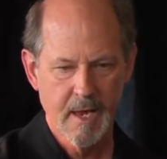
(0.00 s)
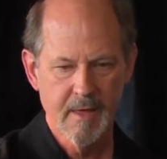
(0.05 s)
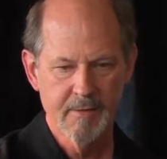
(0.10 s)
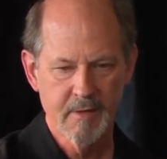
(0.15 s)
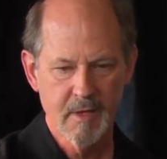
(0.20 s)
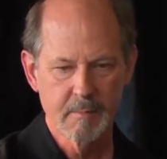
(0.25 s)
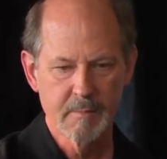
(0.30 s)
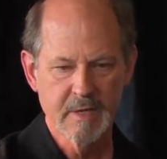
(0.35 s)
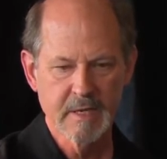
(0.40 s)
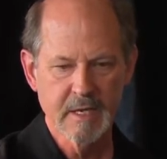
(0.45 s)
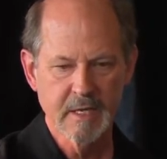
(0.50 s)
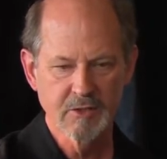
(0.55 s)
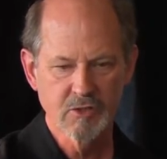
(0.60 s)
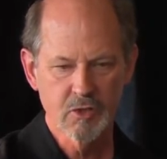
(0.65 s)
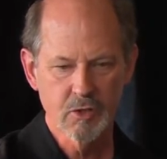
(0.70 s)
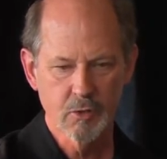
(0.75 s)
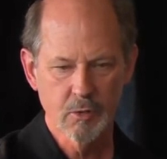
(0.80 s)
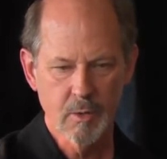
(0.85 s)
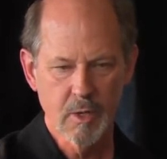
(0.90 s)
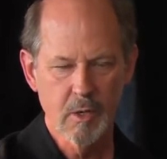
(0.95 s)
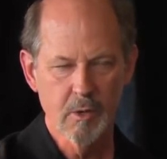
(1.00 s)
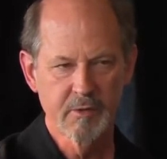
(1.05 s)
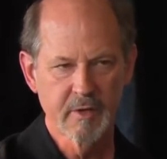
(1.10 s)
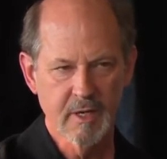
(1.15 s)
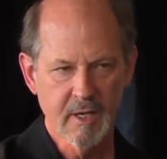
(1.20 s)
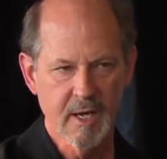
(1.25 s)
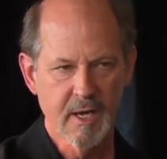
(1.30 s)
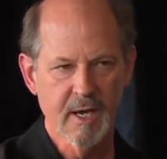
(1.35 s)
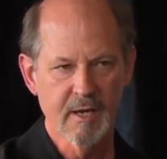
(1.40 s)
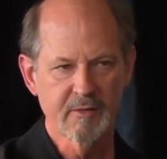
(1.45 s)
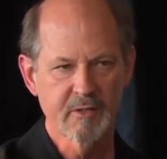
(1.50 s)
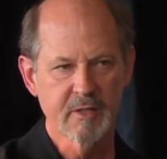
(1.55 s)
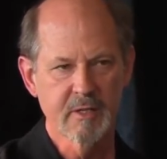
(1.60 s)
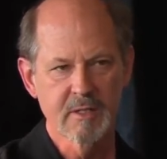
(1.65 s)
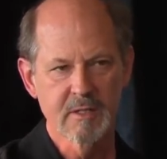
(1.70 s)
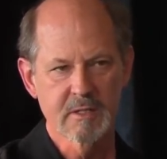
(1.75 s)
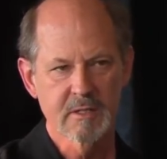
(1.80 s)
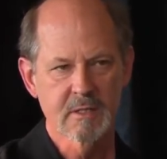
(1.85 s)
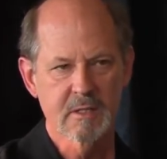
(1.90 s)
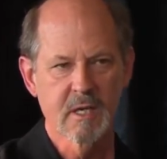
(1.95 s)
And then begin to erode the
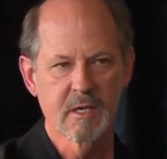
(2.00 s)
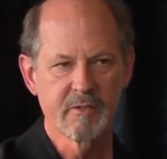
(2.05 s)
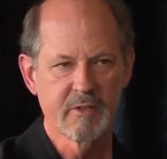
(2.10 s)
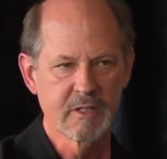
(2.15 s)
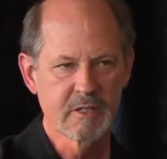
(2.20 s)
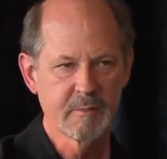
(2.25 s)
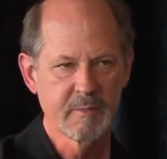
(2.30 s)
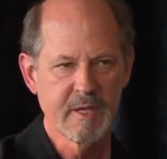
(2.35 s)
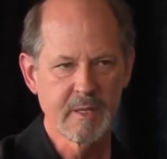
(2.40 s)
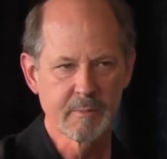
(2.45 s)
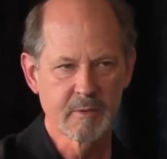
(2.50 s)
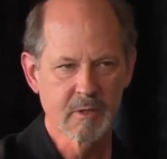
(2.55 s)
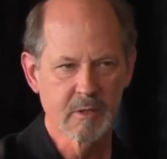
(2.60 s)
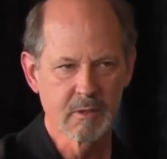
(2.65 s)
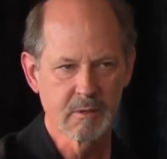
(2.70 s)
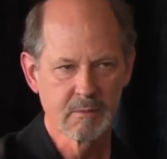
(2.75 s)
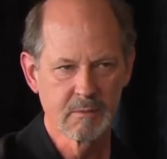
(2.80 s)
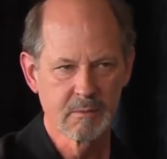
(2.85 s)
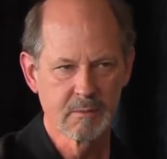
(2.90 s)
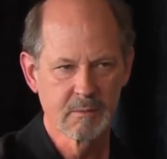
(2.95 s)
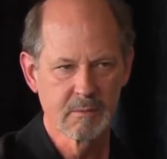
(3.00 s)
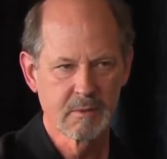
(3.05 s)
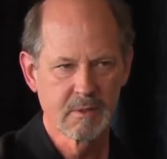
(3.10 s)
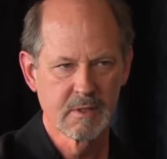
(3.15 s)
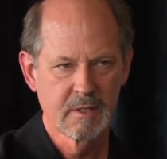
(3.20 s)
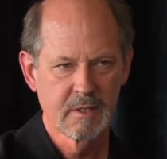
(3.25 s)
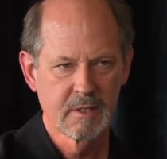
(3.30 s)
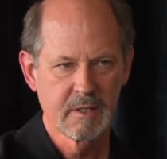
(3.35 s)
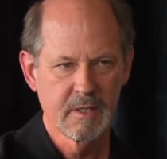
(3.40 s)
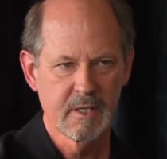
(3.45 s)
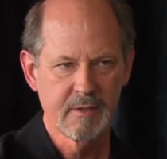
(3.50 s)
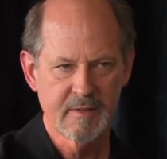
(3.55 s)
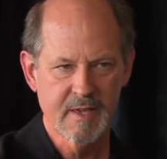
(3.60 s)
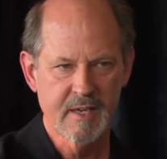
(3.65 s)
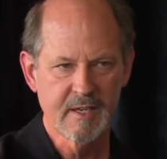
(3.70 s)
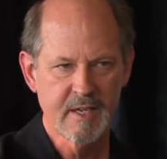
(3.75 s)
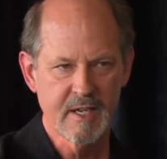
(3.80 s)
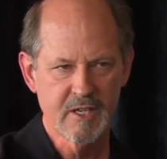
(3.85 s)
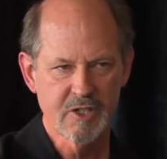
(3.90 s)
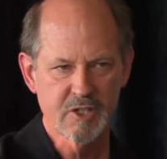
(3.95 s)
confidence of its people in
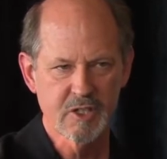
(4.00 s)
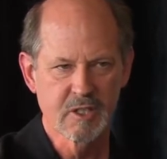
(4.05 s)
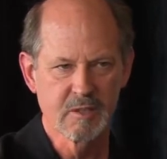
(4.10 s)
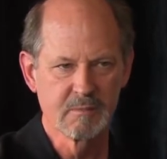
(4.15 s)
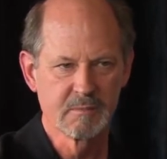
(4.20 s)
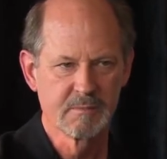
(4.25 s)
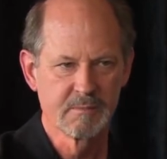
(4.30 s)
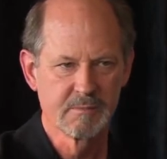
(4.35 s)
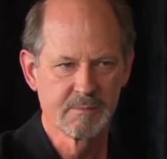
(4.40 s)
that nation.